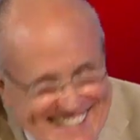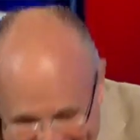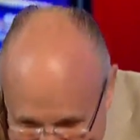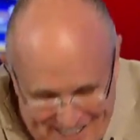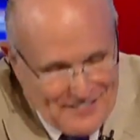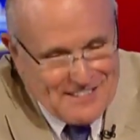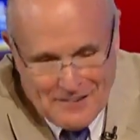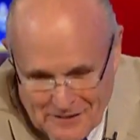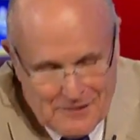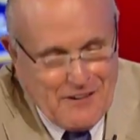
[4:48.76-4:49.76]
That in and of
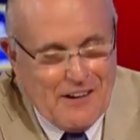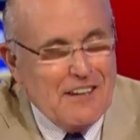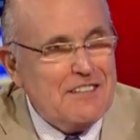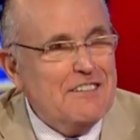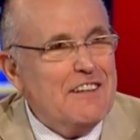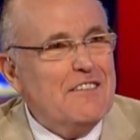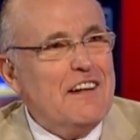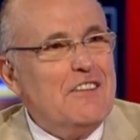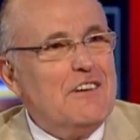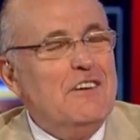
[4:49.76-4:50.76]
itself was a violation of
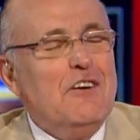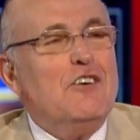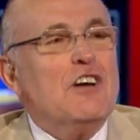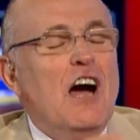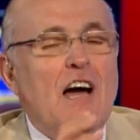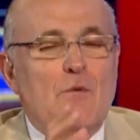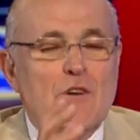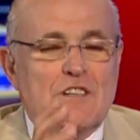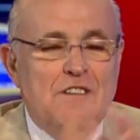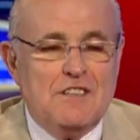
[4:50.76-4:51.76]
793. Look, I
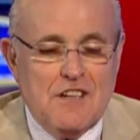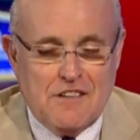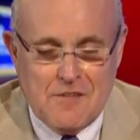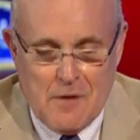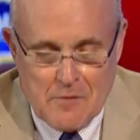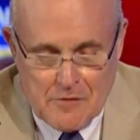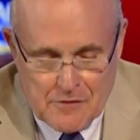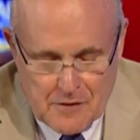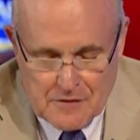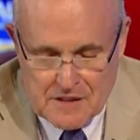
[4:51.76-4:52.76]
worked in the Justice Department
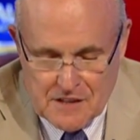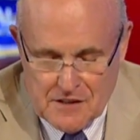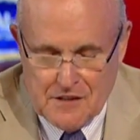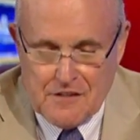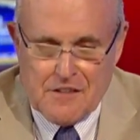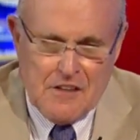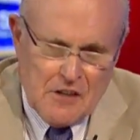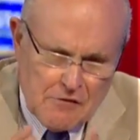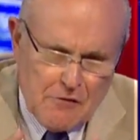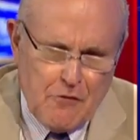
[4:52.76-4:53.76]
for 15 years.
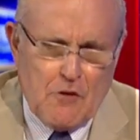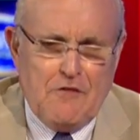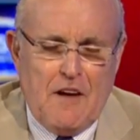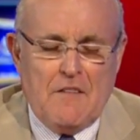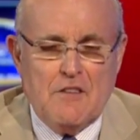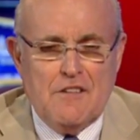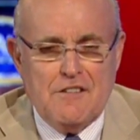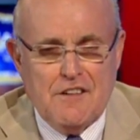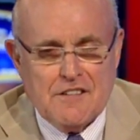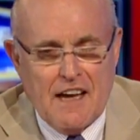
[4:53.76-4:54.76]
For 4 or 5 of those
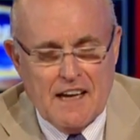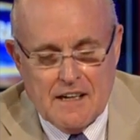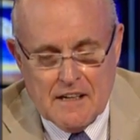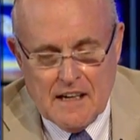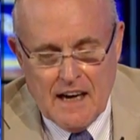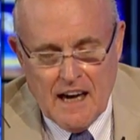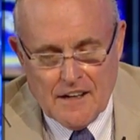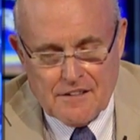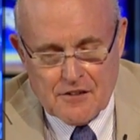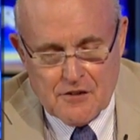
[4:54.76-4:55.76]
years, I had a high
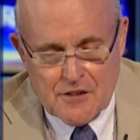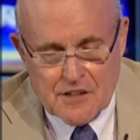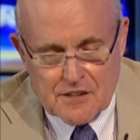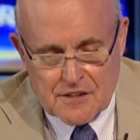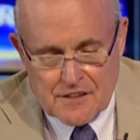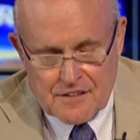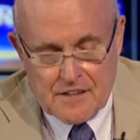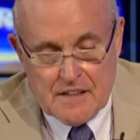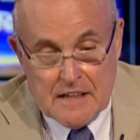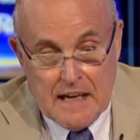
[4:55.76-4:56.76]
security clearance,
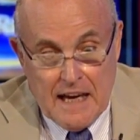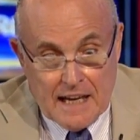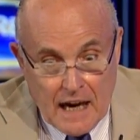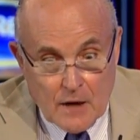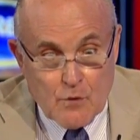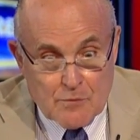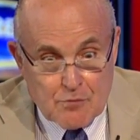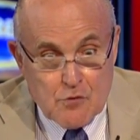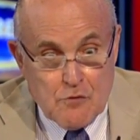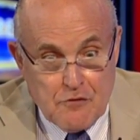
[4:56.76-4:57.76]
and I would
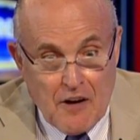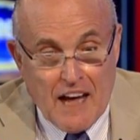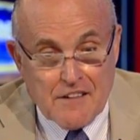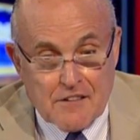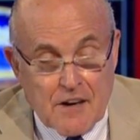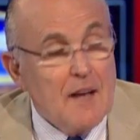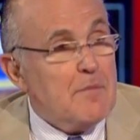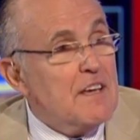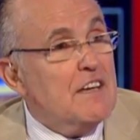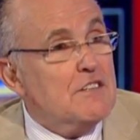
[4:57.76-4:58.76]
approve FISA
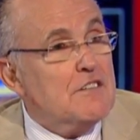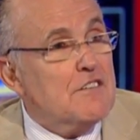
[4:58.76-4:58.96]
applications.